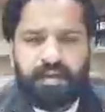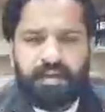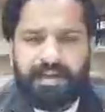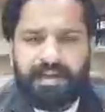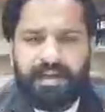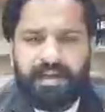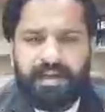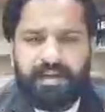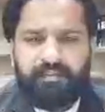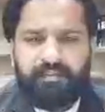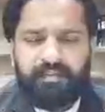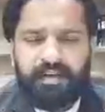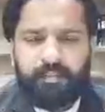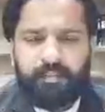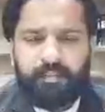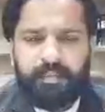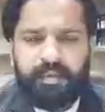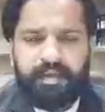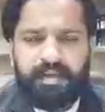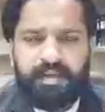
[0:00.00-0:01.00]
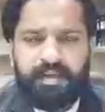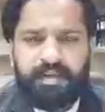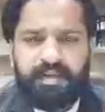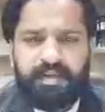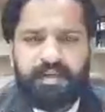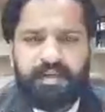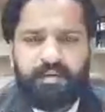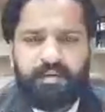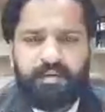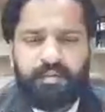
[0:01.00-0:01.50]
will be written
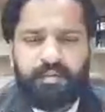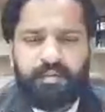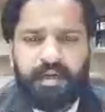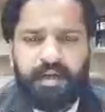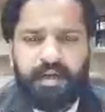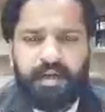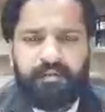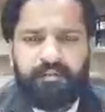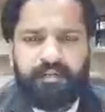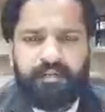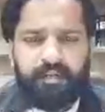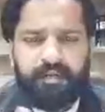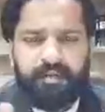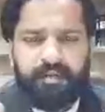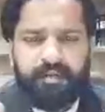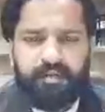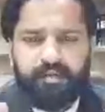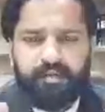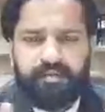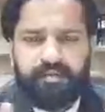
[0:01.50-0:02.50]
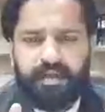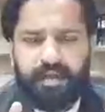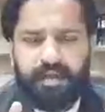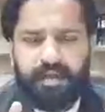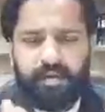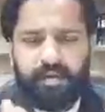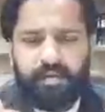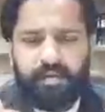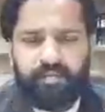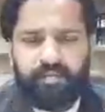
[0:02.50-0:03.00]
on every person of the account
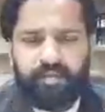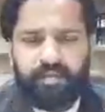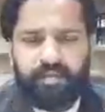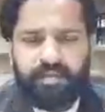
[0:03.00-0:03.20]
which the